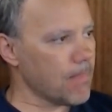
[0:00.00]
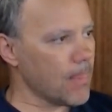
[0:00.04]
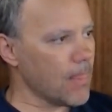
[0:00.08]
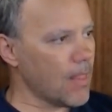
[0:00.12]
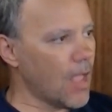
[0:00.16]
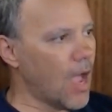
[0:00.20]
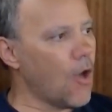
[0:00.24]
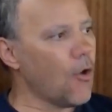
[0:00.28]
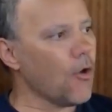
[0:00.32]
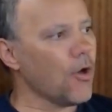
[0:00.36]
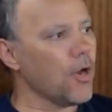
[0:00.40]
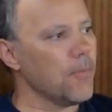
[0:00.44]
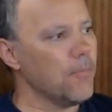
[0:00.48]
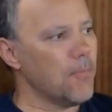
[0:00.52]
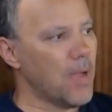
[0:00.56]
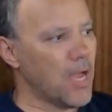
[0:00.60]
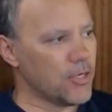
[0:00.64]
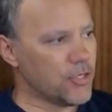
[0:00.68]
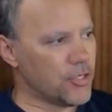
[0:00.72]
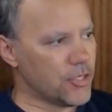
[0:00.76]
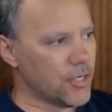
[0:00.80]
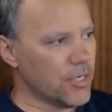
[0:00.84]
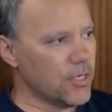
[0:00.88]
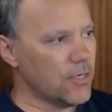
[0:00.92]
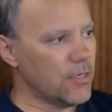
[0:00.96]
I already
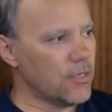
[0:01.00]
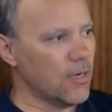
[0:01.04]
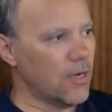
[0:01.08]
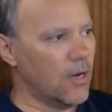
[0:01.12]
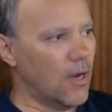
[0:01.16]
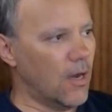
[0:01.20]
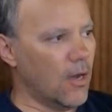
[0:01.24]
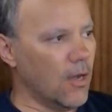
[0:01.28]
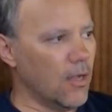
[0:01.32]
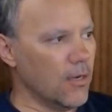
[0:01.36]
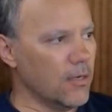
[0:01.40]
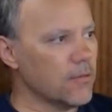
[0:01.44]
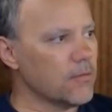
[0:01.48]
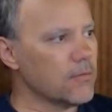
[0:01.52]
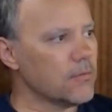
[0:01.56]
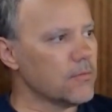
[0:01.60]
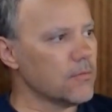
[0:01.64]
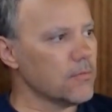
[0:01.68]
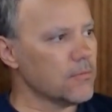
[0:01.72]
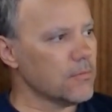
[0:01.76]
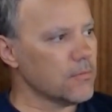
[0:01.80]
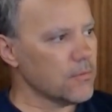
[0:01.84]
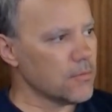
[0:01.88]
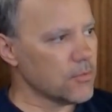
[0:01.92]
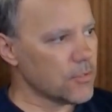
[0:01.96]
mentioned on
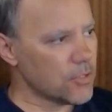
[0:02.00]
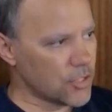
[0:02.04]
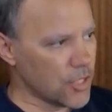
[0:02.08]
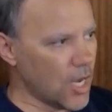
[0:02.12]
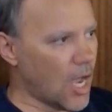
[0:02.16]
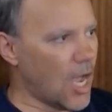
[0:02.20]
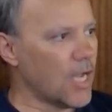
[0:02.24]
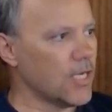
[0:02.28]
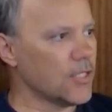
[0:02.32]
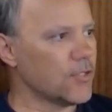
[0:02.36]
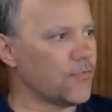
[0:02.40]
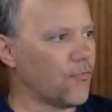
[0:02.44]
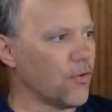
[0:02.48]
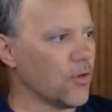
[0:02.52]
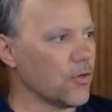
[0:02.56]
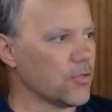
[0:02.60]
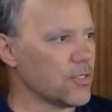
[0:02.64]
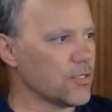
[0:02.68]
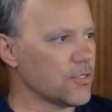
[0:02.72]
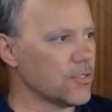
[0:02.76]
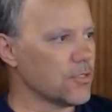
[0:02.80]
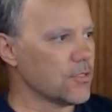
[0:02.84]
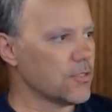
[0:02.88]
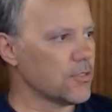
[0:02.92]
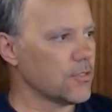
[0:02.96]
size
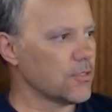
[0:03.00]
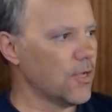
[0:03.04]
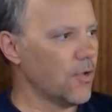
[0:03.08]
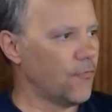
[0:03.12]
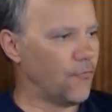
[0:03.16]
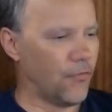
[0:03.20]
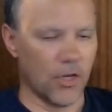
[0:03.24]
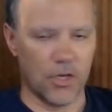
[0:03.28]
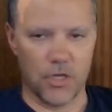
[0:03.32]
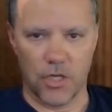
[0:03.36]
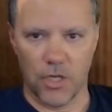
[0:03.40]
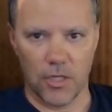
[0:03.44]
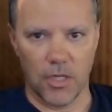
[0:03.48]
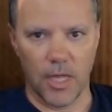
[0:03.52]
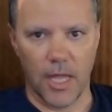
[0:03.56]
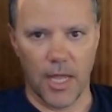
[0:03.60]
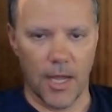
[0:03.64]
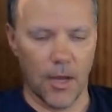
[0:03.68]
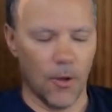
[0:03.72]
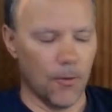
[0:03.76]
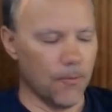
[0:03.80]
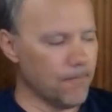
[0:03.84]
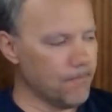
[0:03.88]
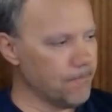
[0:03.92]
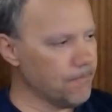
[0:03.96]
versus efficient
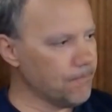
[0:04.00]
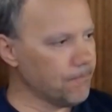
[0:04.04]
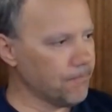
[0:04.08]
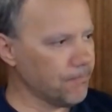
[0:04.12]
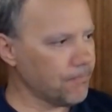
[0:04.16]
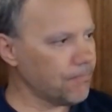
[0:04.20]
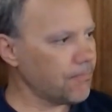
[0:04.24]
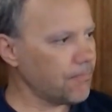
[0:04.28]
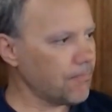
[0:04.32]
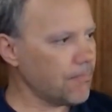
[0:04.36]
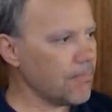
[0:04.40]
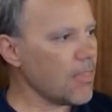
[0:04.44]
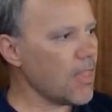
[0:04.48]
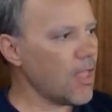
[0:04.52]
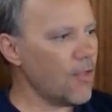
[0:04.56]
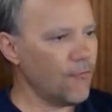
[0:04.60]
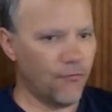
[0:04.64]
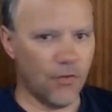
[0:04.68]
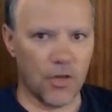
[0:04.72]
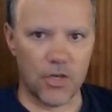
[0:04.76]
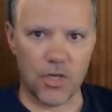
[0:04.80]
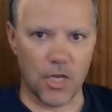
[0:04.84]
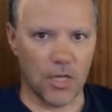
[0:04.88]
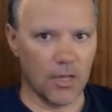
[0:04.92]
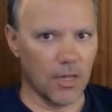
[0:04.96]
layout.
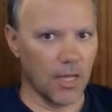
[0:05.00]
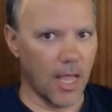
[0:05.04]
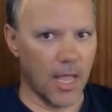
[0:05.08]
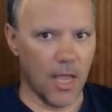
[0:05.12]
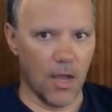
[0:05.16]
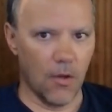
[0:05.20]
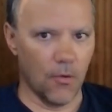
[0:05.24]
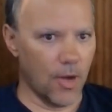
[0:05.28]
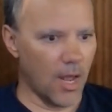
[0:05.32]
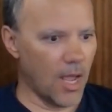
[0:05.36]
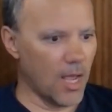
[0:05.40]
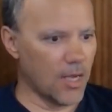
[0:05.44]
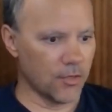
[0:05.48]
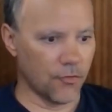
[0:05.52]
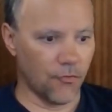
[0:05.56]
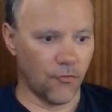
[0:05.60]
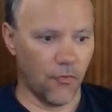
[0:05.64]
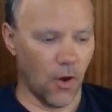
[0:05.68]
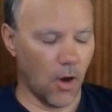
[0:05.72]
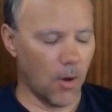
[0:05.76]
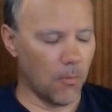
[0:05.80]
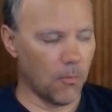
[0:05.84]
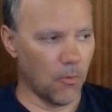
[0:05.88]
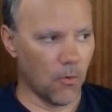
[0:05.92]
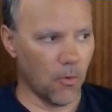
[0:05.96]
Efficient layout has
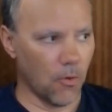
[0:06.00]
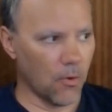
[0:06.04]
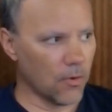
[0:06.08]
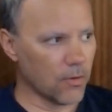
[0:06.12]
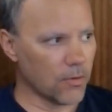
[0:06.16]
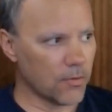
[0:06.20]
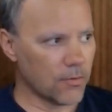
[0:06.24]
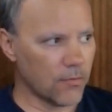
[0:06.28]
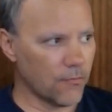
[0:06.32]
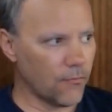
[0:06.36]
far more